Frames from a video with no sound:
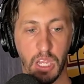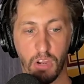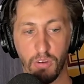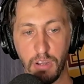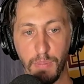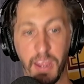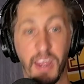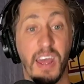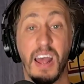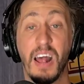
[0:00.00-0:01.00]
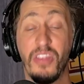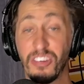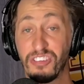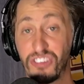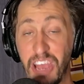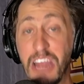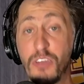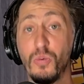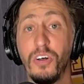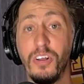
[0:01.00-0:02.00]
Green Bay. The
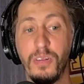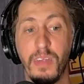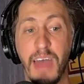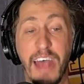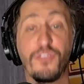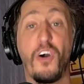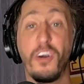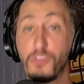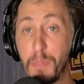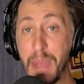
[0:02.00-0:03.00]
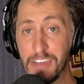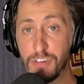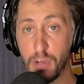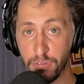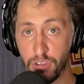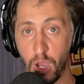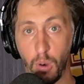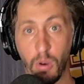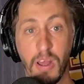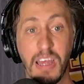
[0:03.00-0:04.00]
schedule, as far as matchups
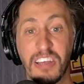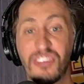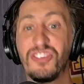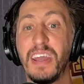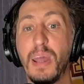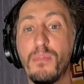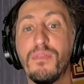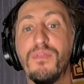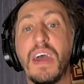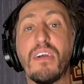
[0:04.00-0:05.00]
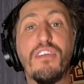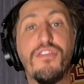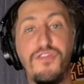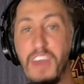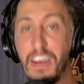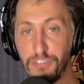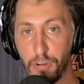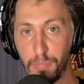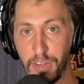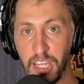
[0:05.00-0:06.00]
go, set up very
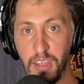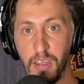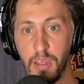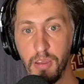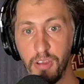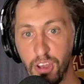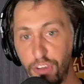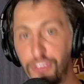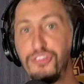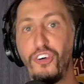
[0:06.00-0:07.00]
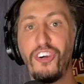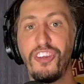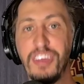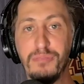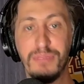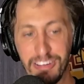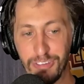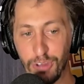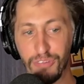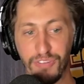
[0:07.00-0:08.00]
favorably for the
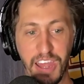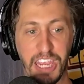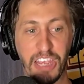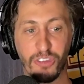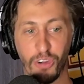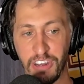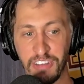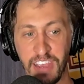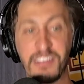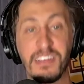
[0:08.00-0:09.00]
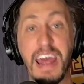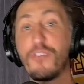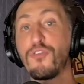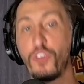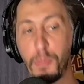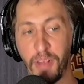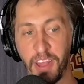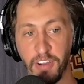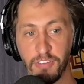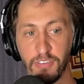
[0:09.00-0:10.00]
Minnesota Vikings organization and for the
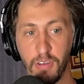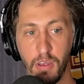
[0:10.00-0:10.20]
players.